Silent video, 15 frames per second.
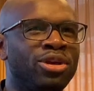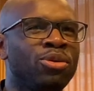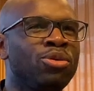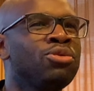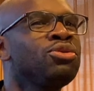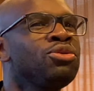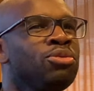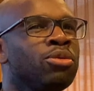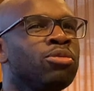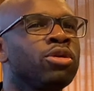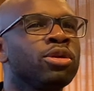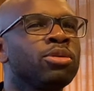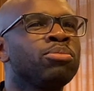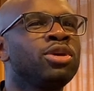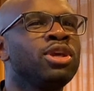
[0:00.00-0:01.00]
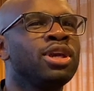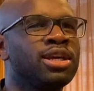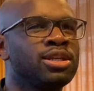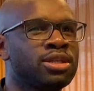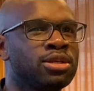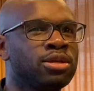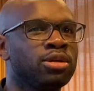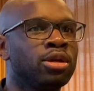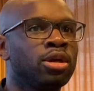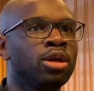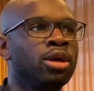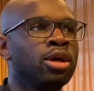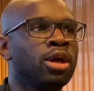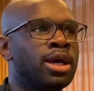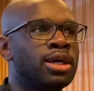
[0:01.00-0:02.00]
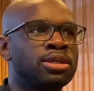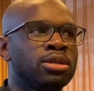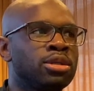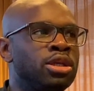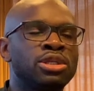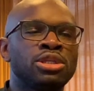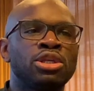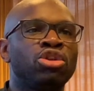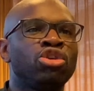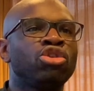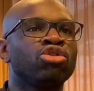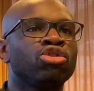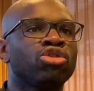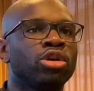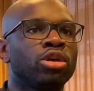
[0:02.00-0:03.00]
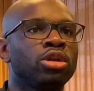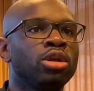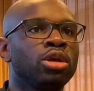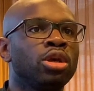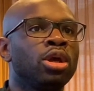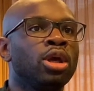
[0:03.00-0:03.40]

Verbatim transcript: Who do we want to be as, a, as an institution?